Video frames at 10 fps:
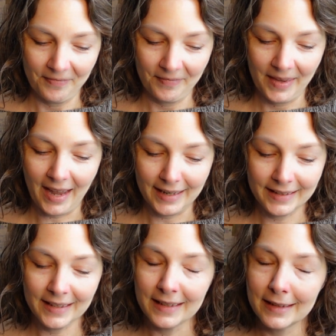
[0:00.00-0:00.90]
yeah,
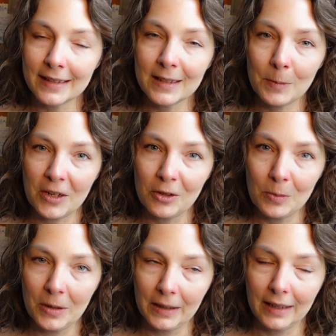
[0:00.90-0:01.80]
it's a special
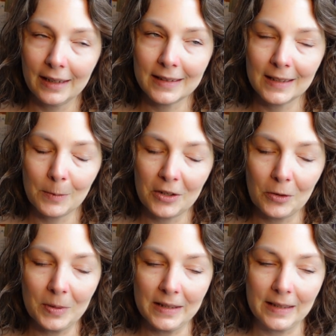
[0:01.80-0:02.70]
book. It has a special
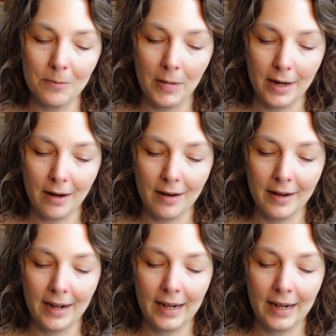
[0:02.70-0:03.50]
place in my heart.